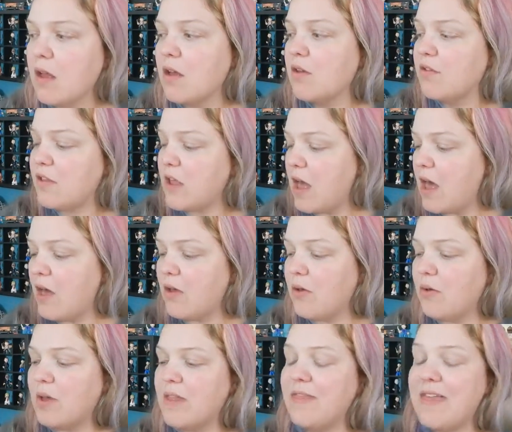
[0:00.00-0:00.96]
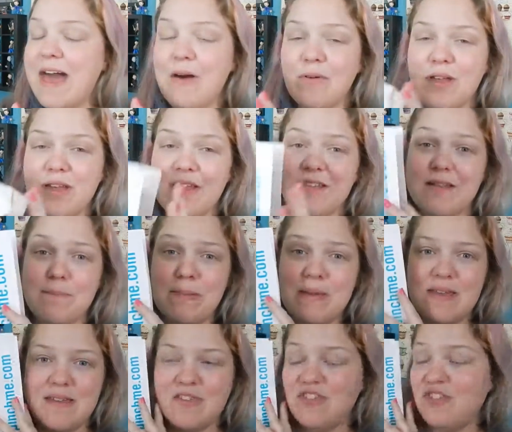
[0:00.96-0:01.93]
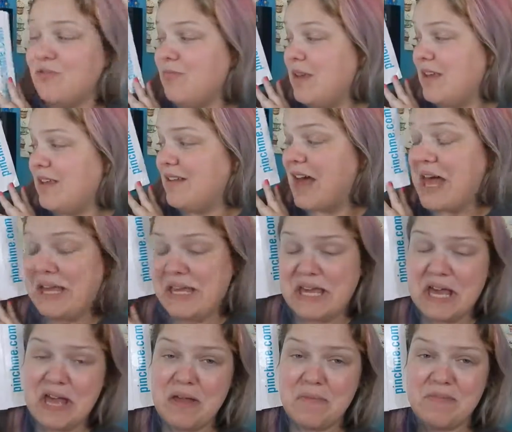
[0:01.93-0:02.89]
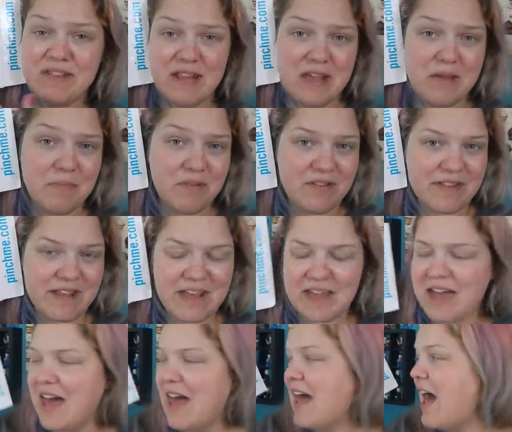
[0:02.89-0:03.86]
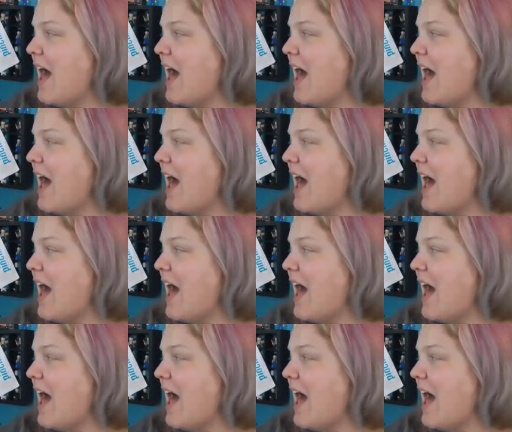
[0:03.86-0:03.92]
So that was PINCHME.com samples I got.